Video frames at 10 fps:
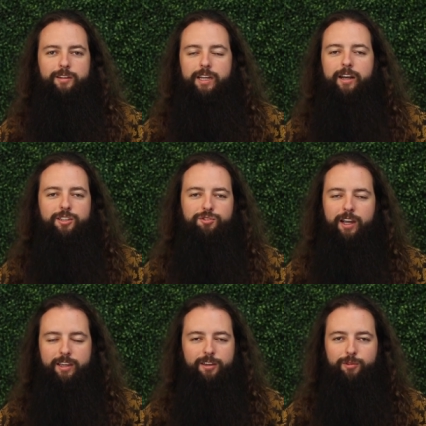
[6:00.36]
a tennis
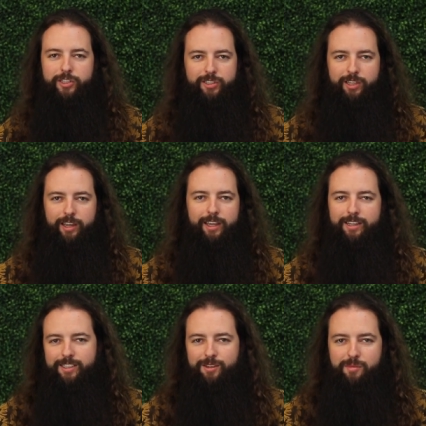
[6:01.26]
racket, which is like, it
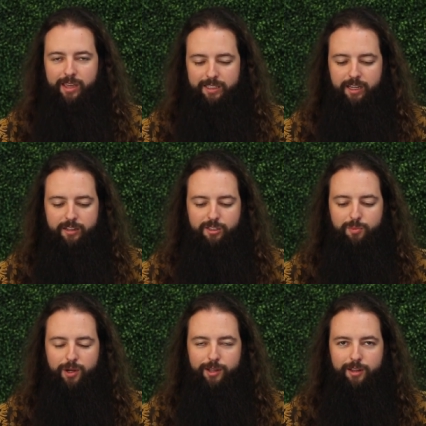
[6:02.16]
doesn't make sense,
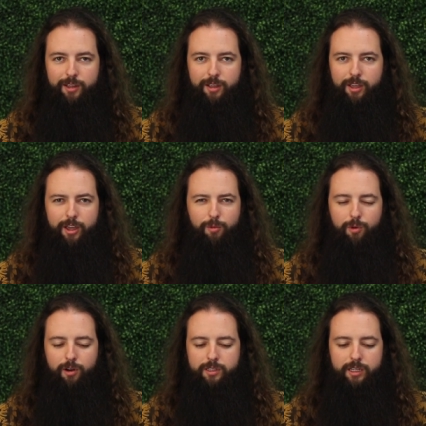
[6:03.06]
but it
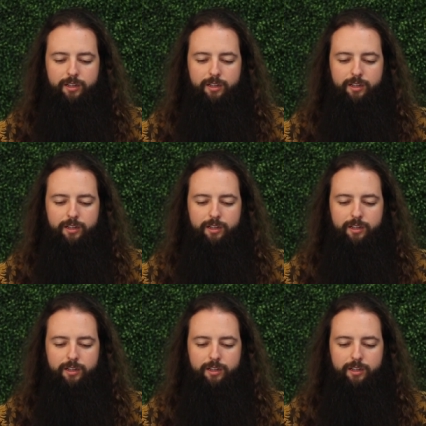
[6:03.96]
works.